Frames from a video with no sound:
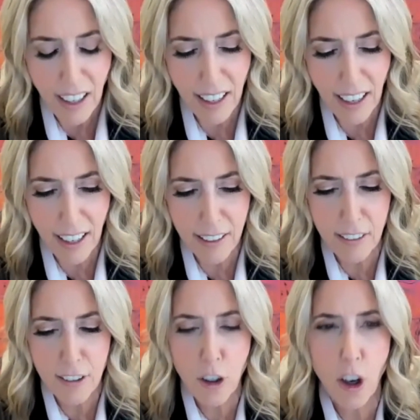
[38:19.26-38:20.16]
I
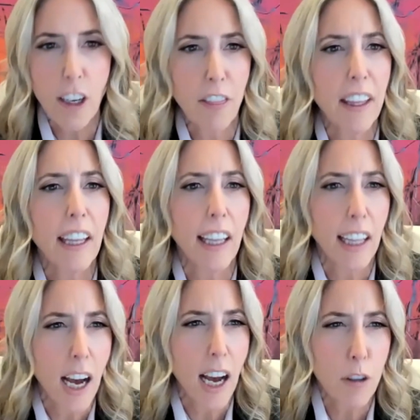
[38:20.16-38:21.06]
had started
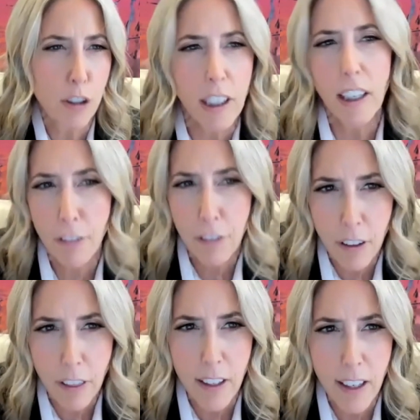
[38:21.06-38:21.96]
thinking I was ready
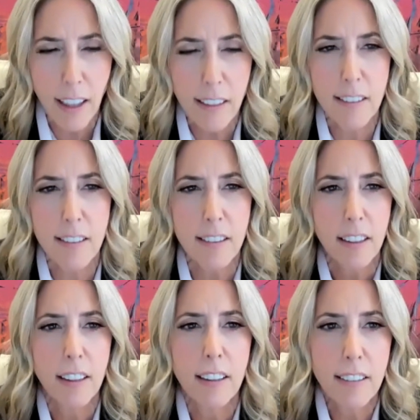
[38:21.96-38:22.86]
for the next
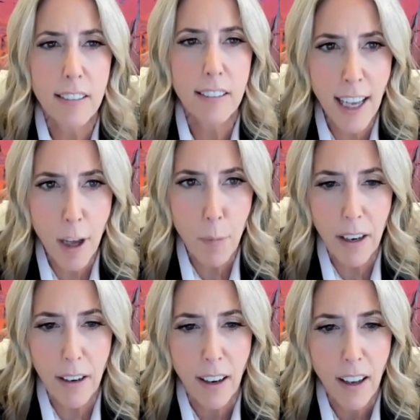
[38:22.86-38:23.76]
step,
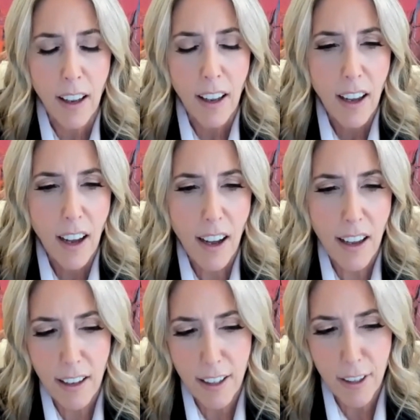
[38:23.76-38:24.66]
and
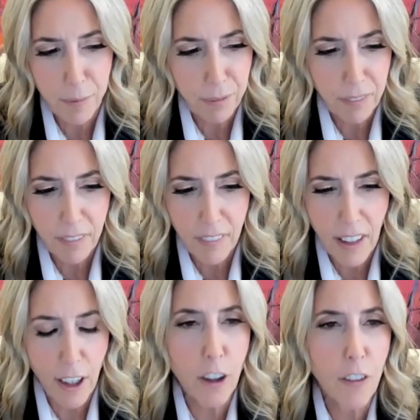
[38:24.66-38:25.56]

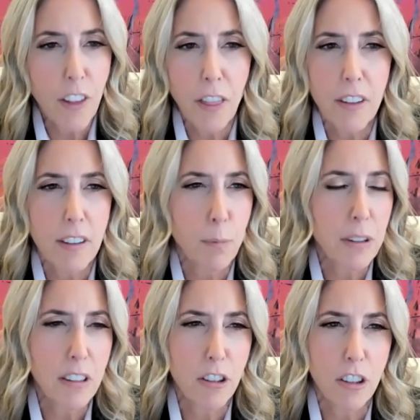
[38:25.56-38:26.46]
I heard that this
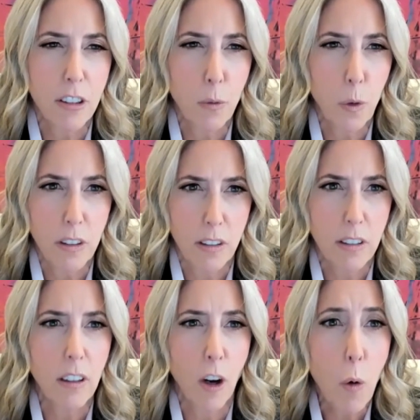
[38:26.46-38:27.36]
position
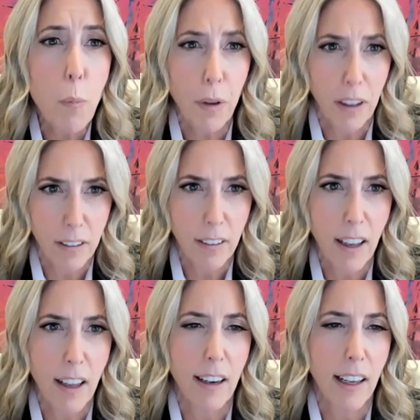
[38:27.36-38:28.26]
was open,
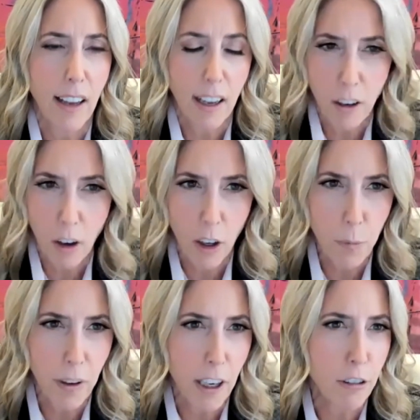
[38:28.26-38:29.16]
and I got
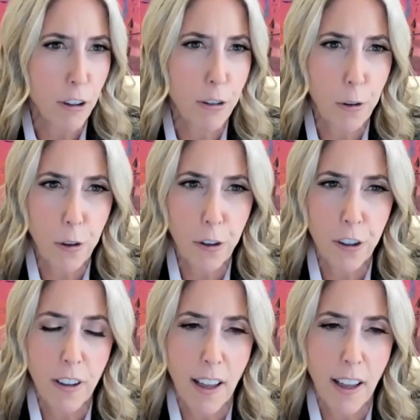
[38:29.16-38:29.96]
called by a recruiter.